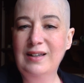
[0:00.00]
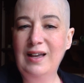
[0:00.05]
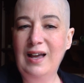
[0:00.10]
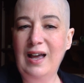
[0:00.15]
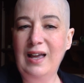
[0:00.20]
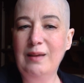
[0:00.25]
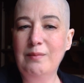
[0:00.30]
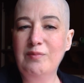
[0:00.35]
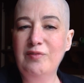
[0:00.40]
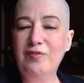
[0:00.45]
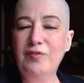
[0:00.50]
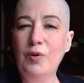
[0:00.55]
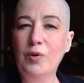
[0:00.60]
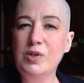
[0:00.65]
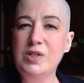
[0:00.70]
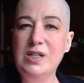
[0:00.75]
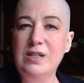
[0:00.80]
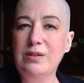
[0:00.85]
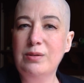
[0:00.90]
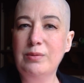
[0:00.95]
I am
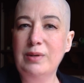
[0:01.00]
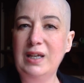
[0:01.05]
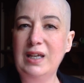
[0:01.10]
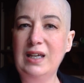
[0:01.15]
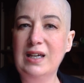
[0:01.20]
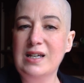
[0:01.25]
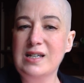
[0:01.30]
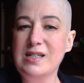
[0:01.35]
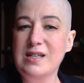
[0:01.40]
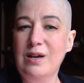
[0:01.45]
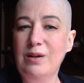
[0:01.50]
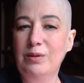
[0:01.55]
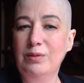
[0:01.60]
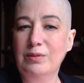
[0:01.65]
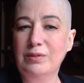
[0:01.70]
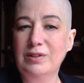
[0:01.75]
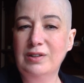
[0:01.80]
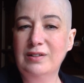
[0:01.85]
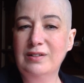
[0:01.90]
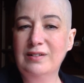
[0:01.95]
43 years
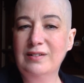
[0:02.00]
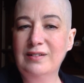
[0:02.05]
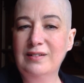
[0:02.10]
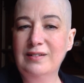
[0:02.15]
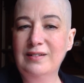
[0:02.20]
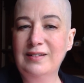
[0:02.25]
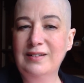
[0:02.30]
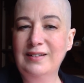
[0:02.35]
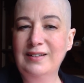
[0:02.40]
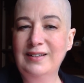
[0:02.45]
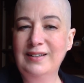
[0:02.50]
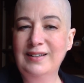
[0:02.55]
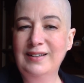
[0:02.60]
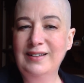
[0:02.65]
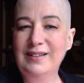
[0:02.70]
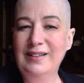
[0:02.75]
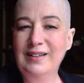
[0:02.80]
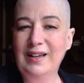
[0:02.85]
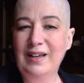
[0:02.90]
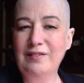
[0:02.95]
old,
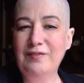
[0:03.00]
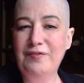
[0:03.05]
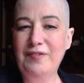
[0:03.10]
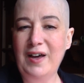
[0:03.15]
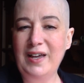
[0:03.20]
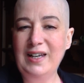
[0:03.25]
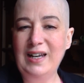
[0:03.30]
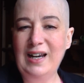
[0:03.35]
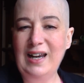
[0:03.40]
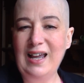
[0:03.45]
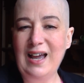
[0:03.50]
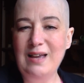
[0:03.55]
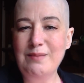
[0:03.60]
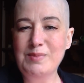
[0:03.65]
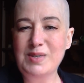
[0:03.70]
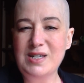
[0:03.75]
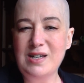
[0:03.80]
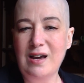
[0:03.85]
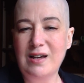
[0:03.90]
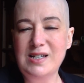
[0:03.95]
and finally I am
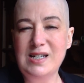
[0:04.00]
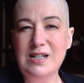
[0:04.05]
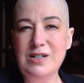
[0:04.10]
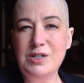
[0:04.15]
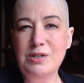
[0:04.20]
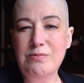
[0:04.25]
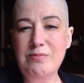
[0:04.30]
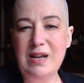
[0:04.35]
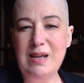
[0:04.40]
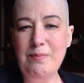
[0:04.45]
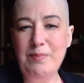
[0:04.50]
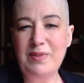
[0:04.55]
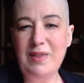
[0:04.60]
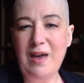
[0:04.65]
starting to reap